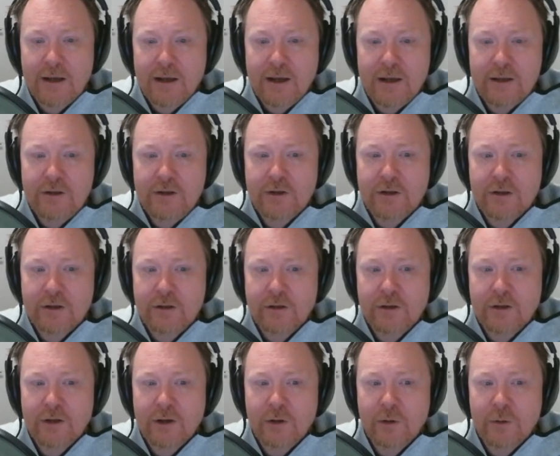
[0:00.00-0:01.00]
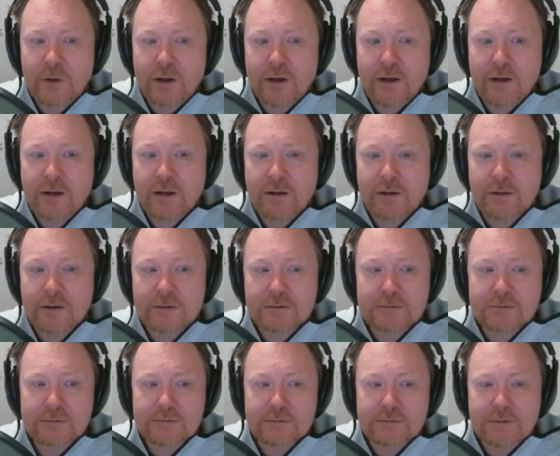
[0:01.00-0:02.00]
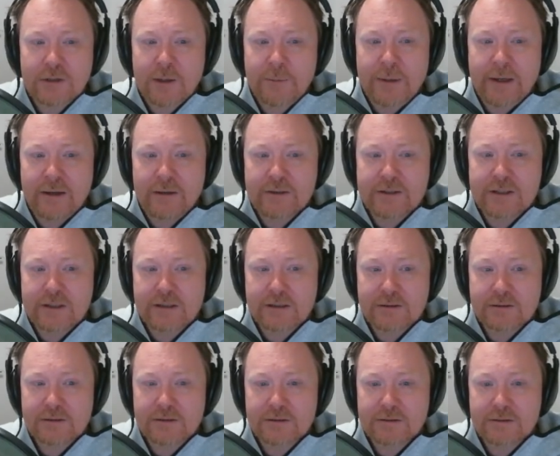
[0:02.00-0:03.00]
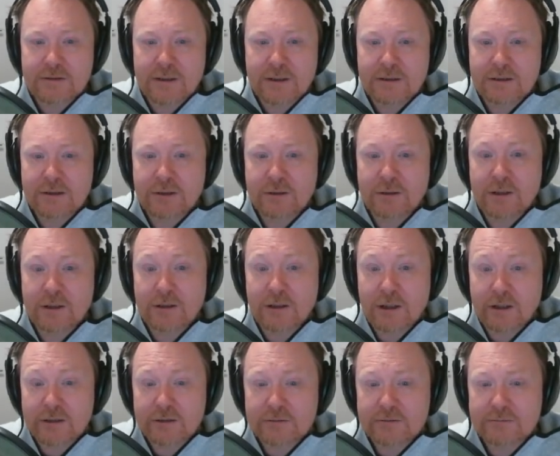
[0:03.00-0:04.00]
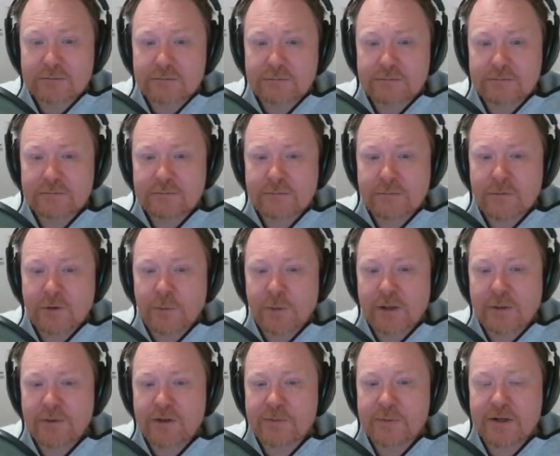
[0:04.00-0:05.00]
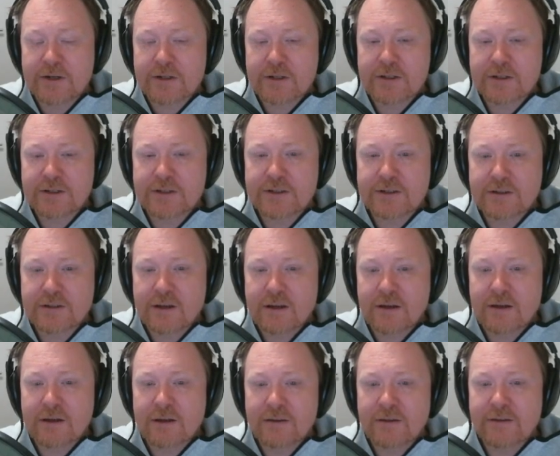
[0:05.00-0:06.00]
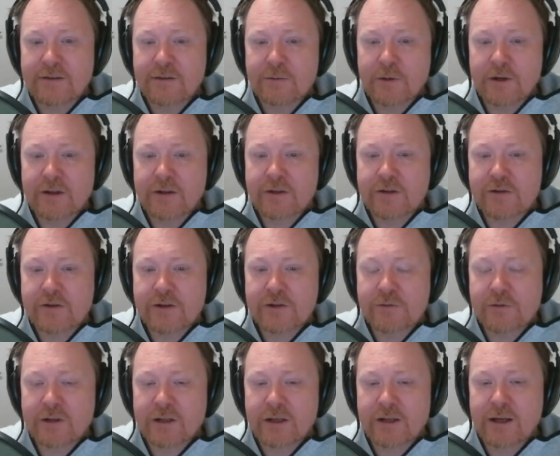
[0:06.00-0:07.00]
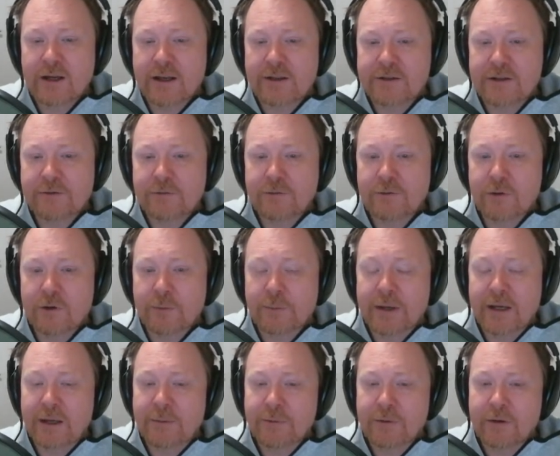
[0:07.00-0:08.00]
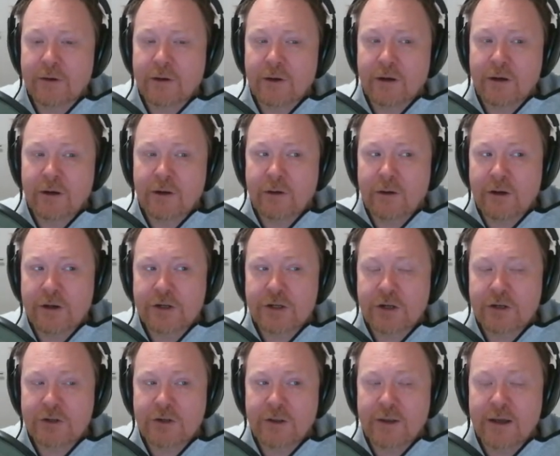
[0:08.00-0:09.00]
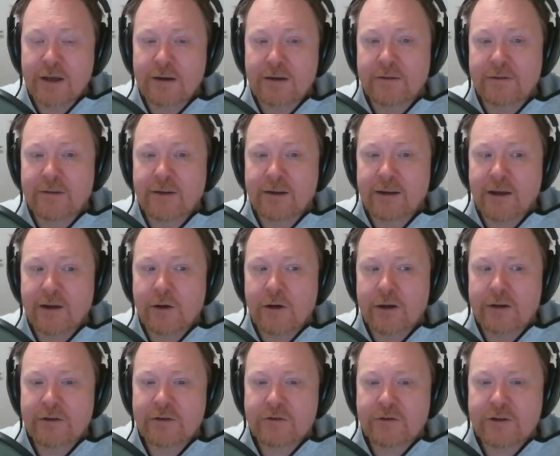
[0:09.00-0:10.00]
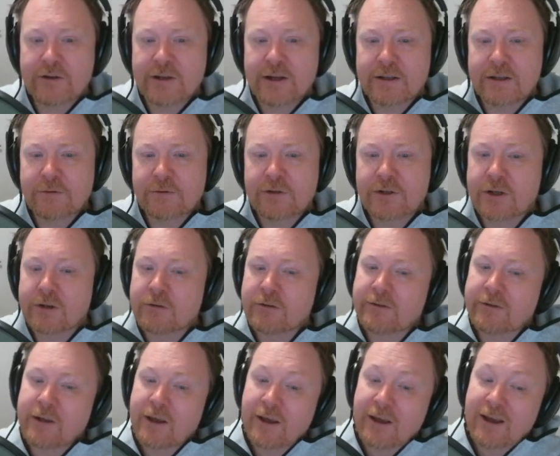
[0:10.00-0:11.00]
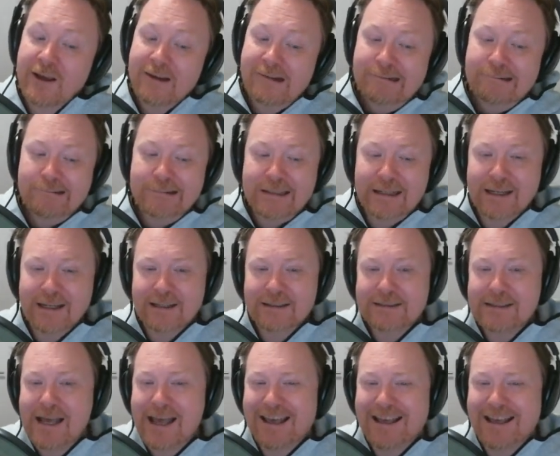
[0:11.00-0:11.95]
and you can know about a little a lot, and you become the specialist. This is what industry is really asking for on paper. I know I showed you that, and it's like, oh, industry is asking for generalists. Yeah,